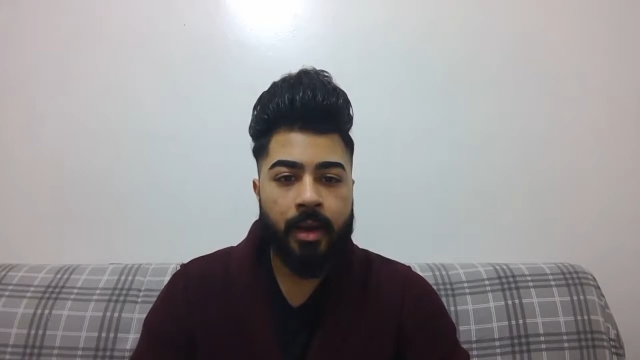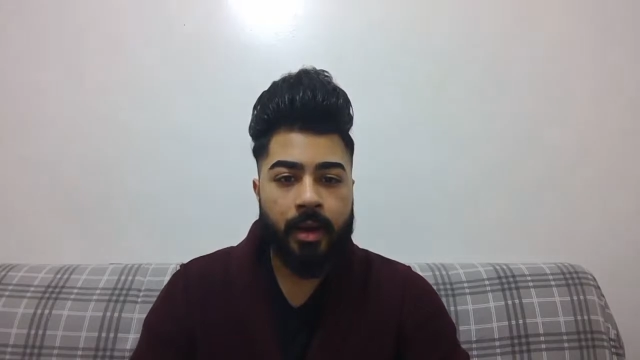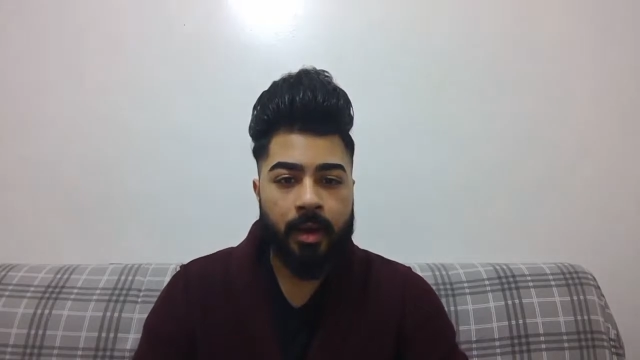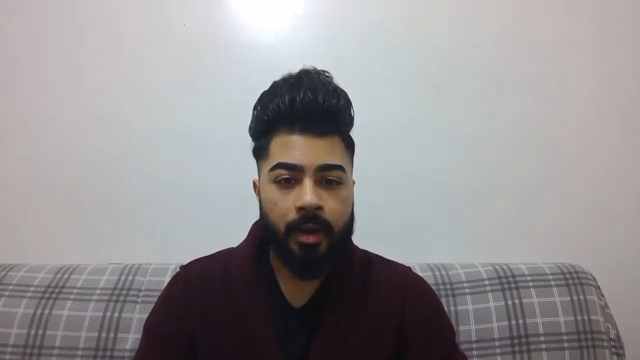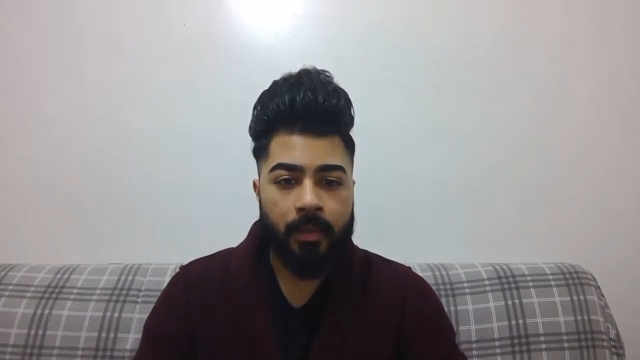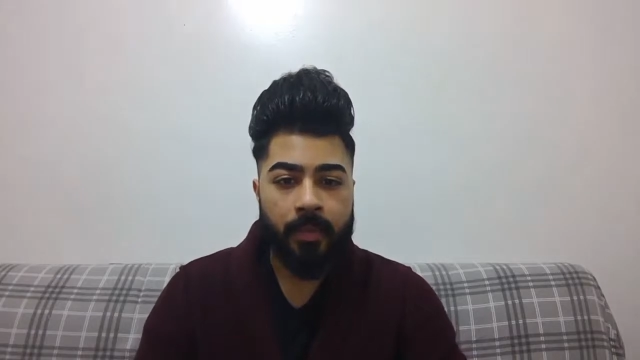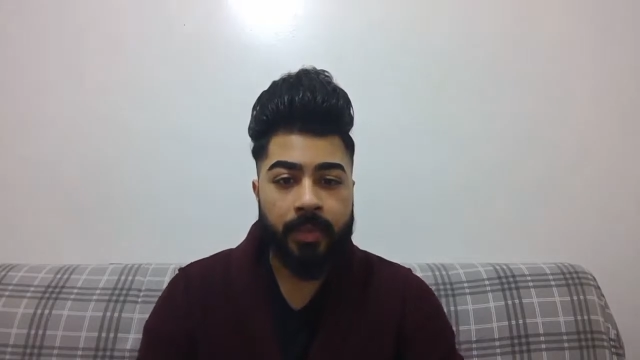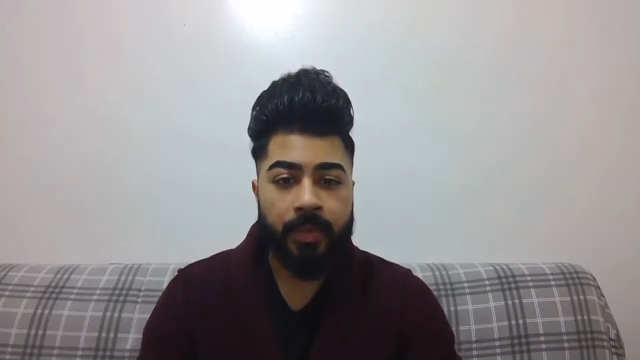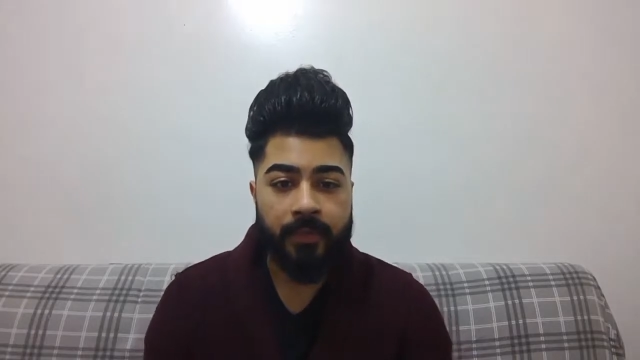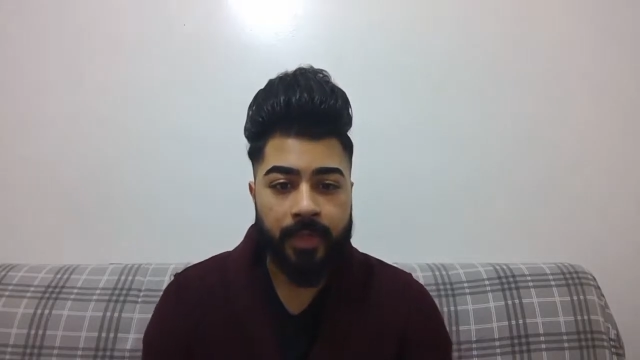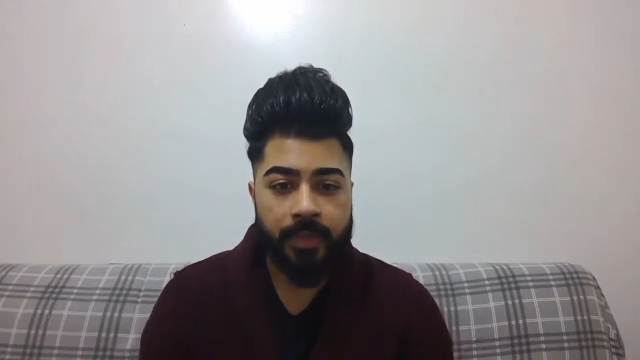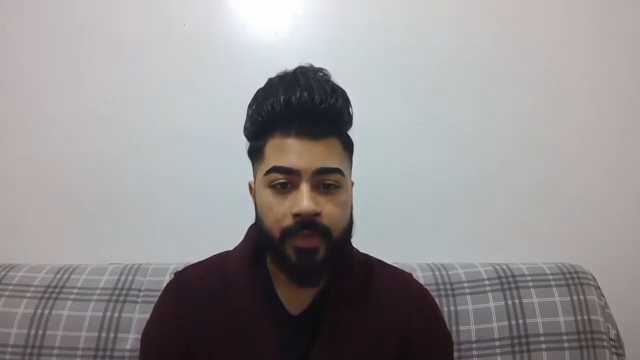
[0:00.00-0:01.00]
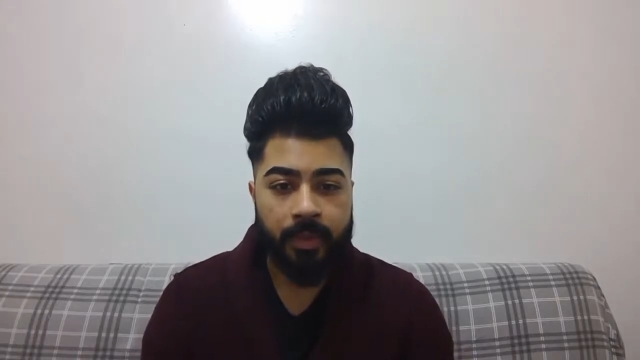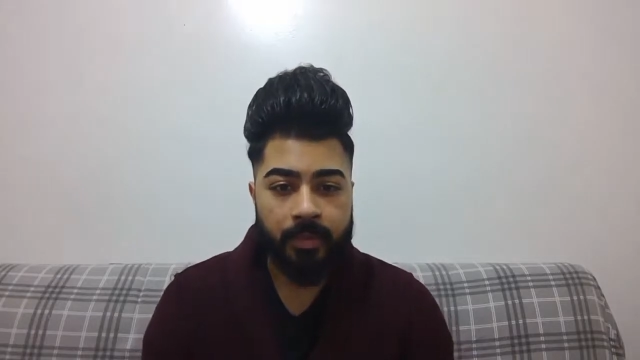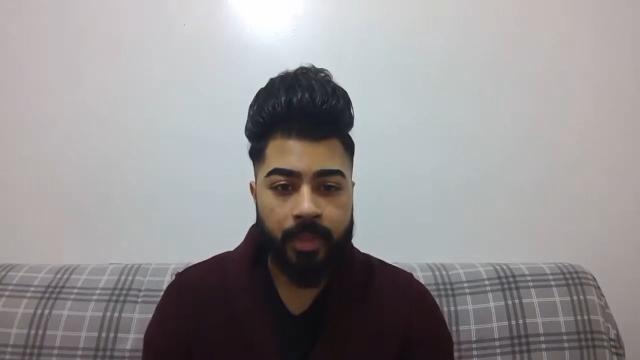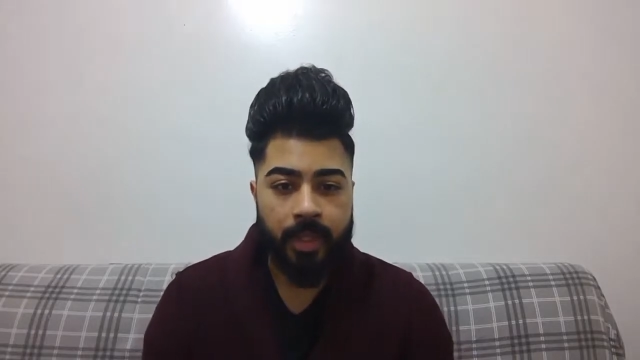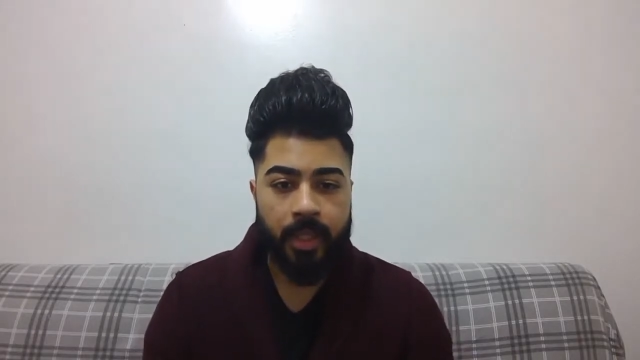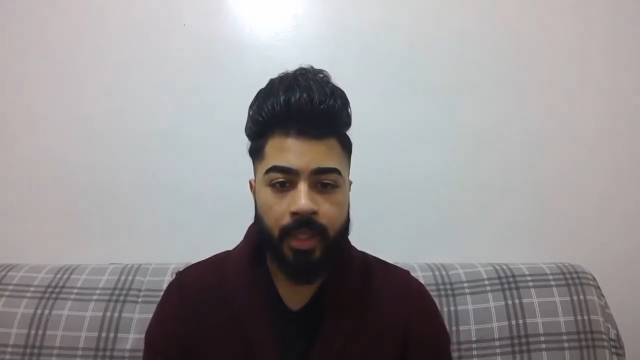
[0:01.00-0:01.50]
um, the first one
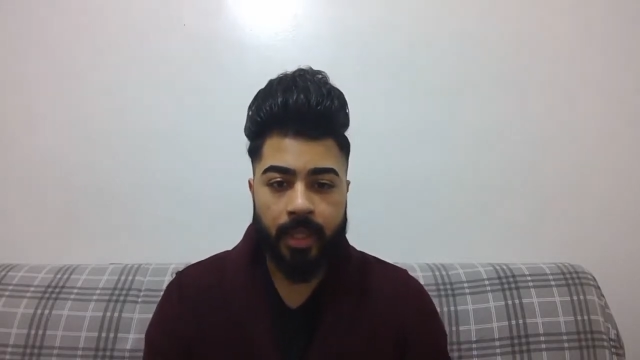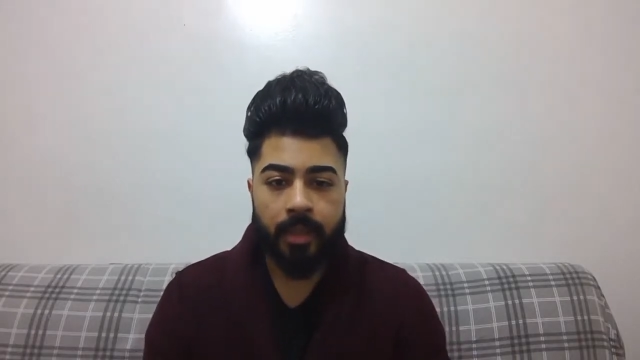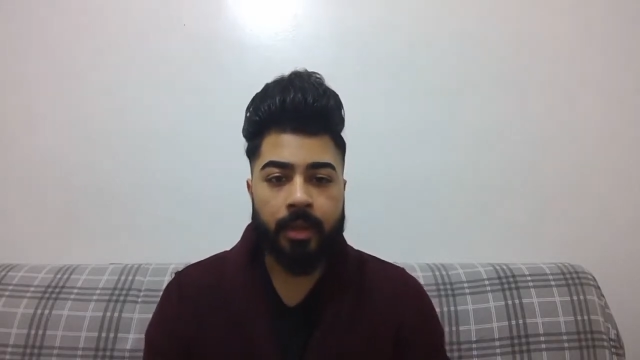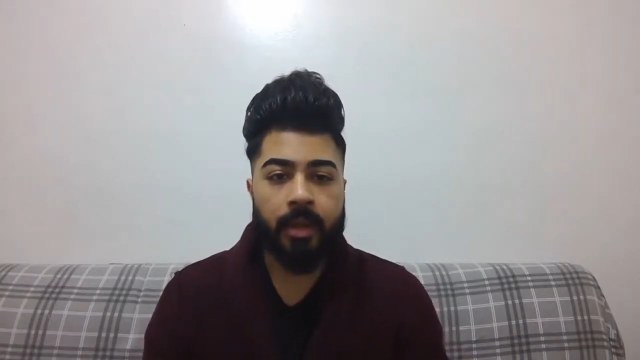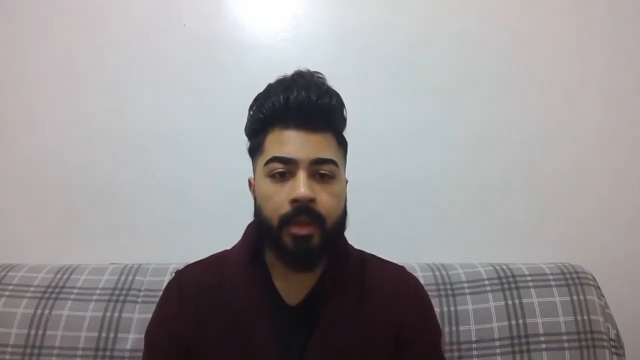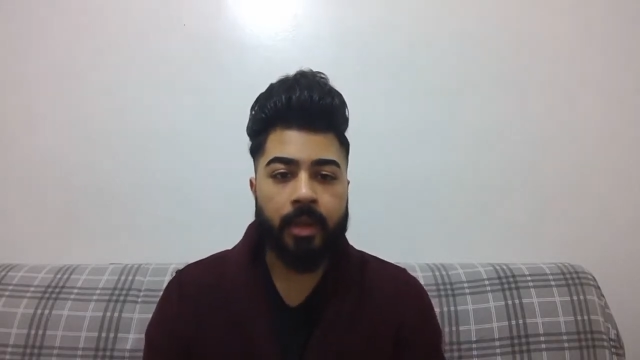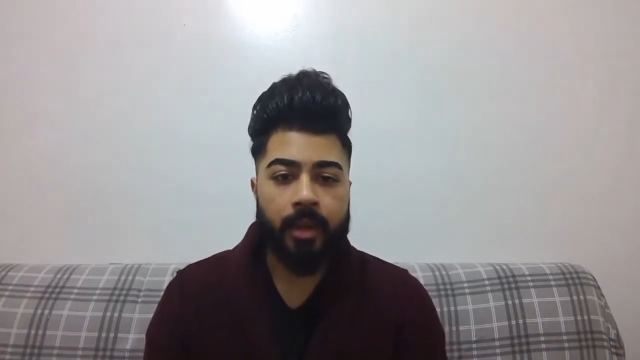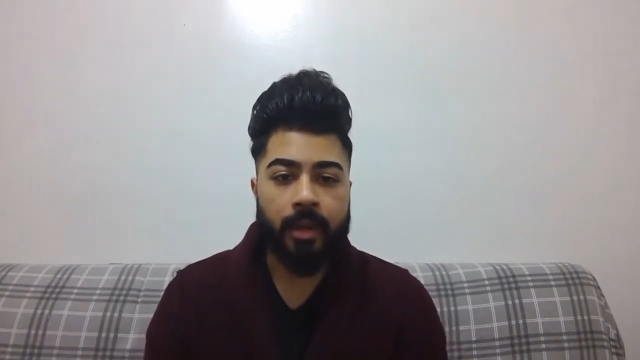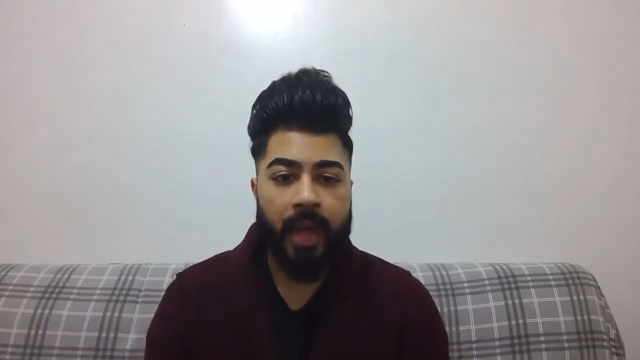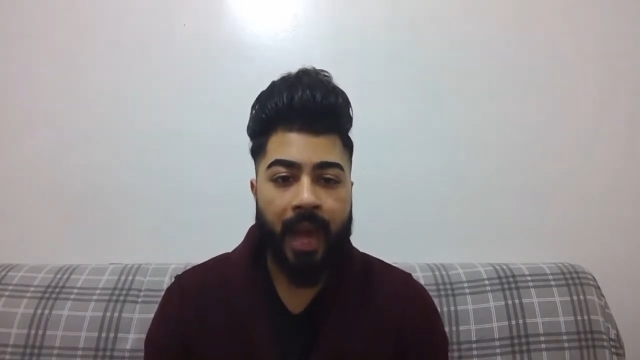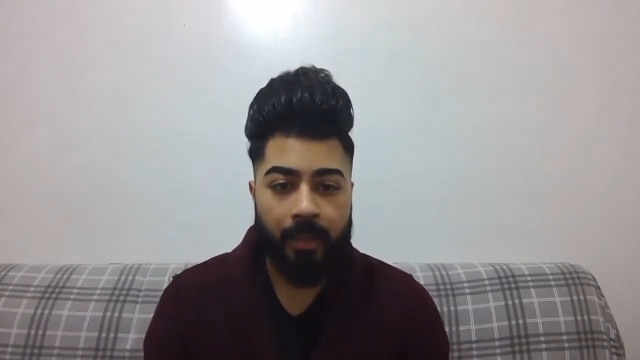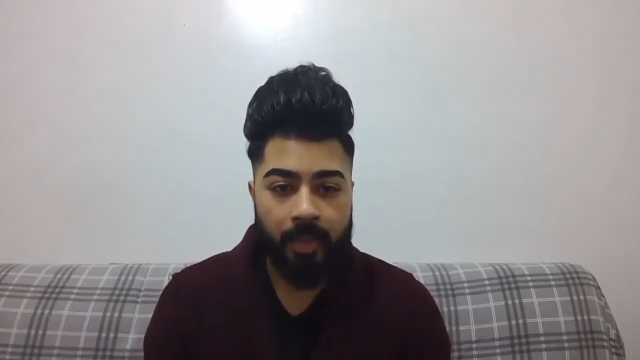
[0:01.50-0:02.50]
being uh,